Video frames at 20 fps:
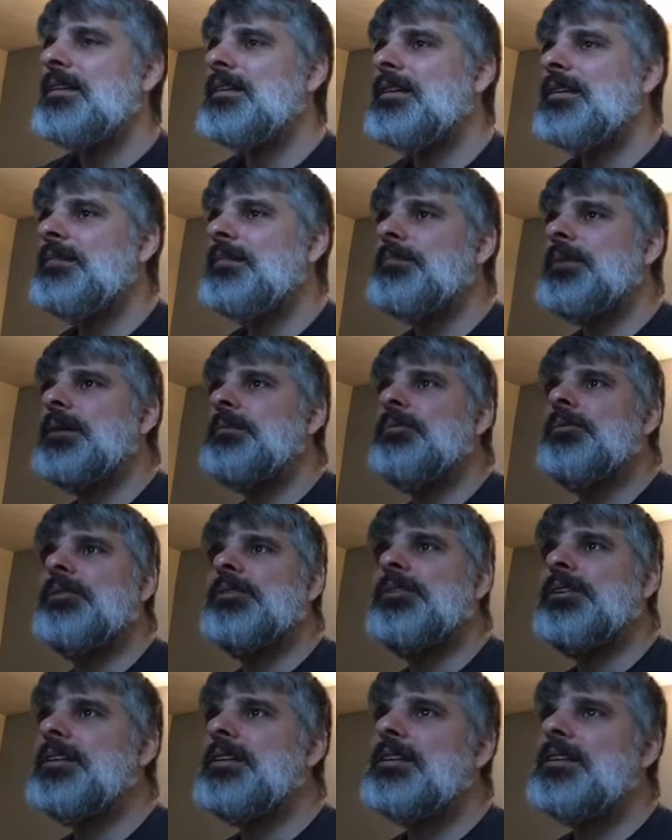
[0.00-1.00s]
in my
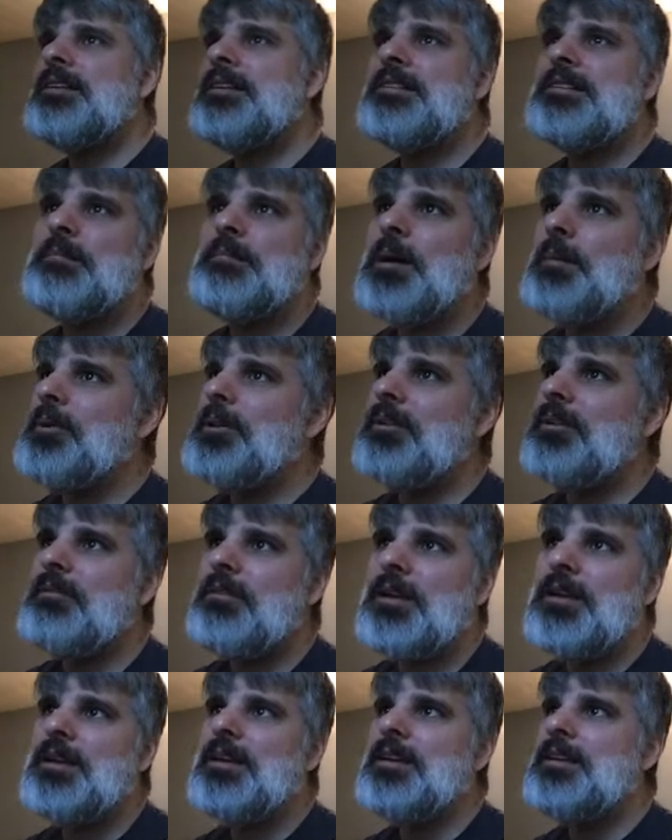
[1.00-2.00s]
board than his. I'm up in the
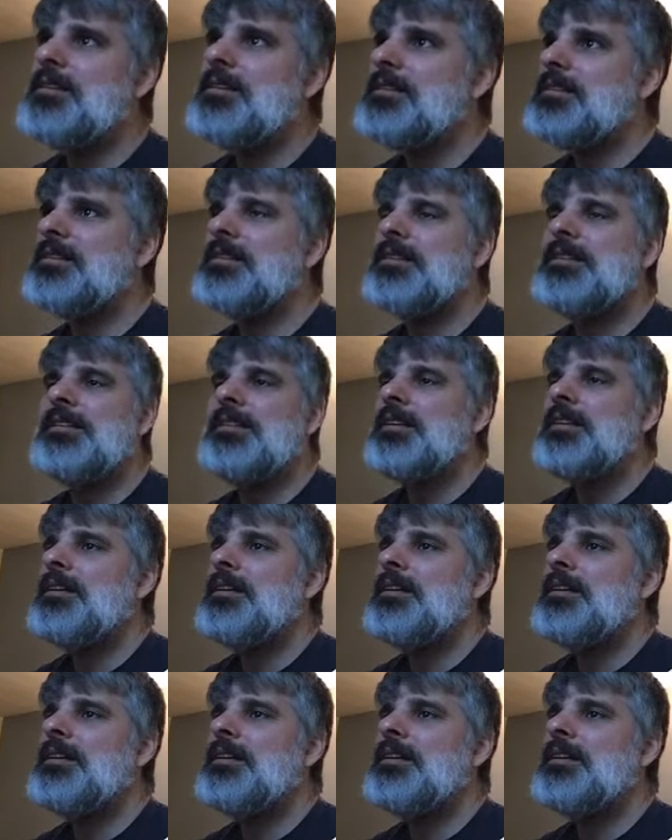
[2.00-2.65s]
race.